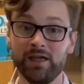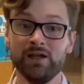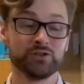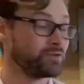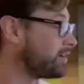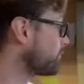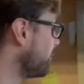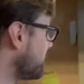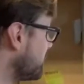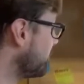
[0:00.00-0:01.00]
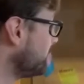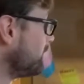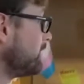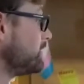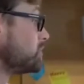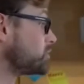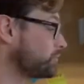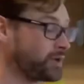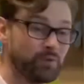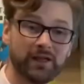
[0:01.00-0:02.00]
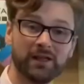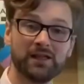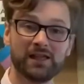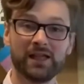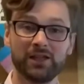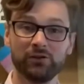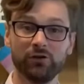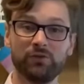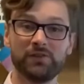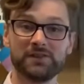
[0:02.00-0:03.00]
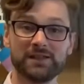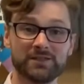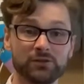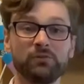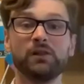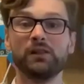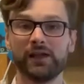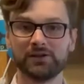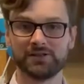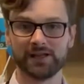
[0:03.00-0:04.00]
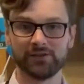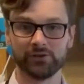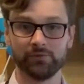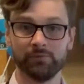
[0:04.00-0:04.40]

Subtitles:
So I've got here, straight away, kicking off with the title, Letter to Daniel.